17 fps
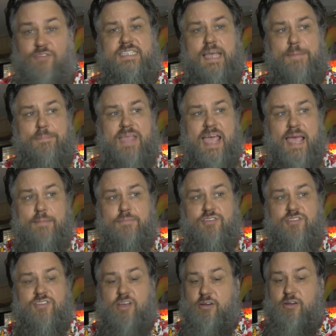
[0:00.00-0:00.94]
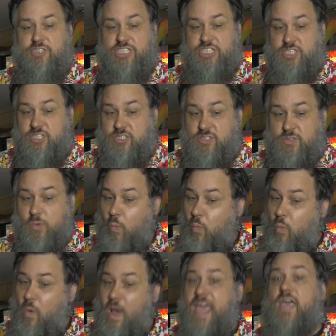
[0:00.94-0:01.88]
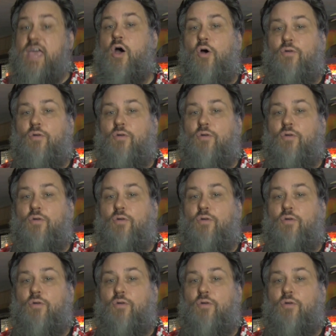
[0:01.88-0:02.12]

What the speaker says: Sometimes they're just way